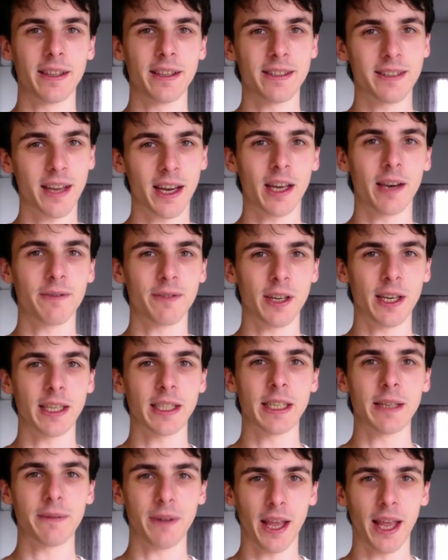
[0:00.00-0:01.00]
second
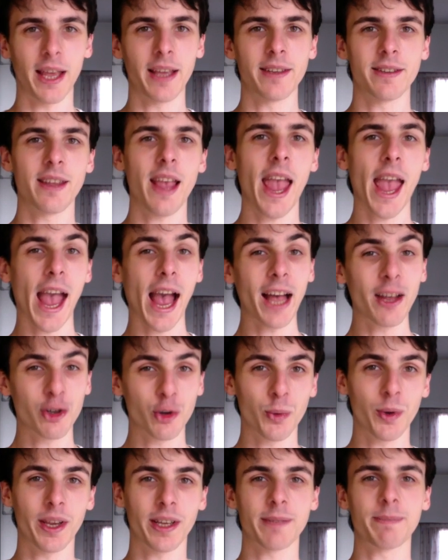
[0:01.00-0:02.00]
objective is, as
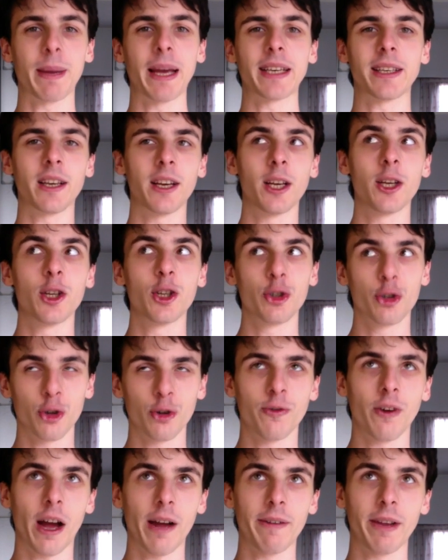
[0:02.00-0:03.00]
you would expect,
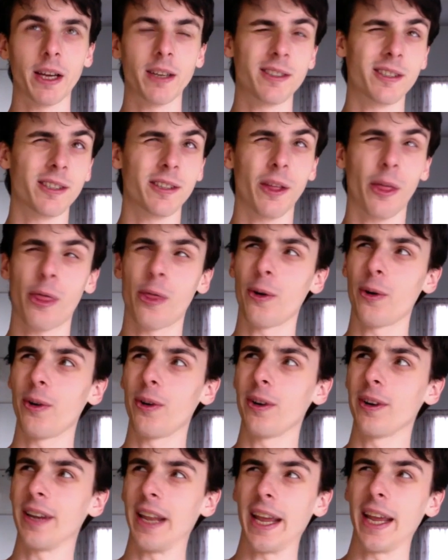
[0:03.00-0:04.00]
surviving until the
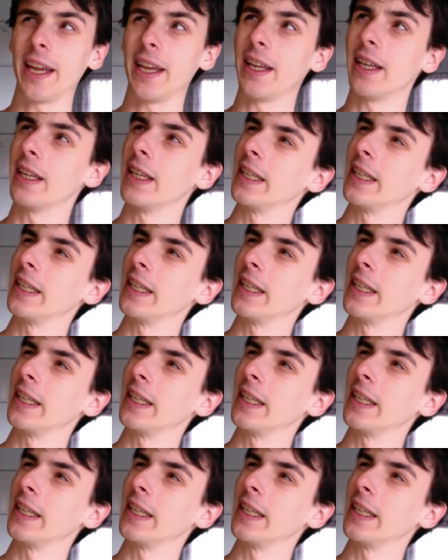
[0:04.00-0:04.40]
third day